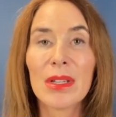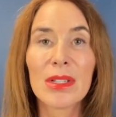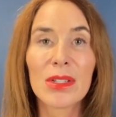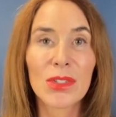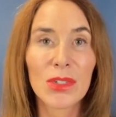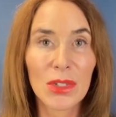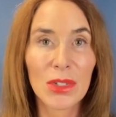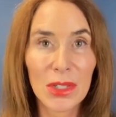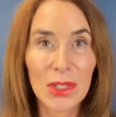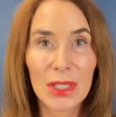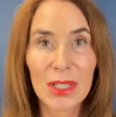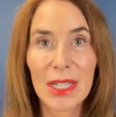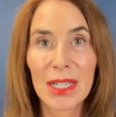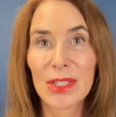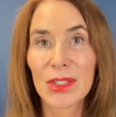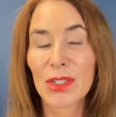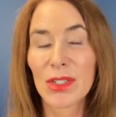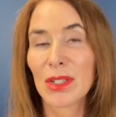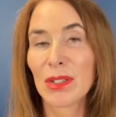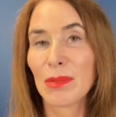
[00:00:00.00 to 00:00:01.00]

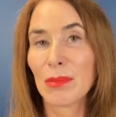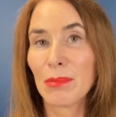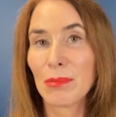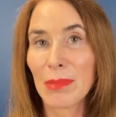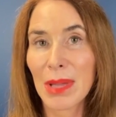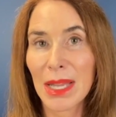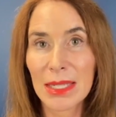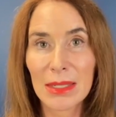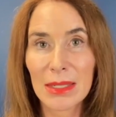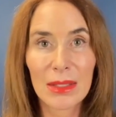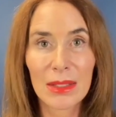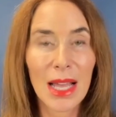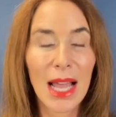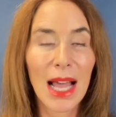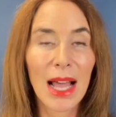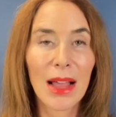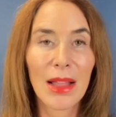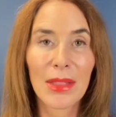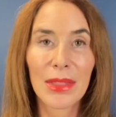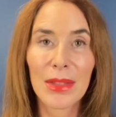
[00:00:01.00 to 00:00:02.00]
circulation, mental
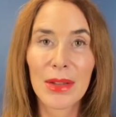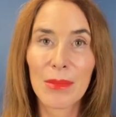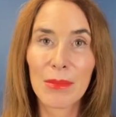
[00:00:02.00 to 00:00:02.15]
health,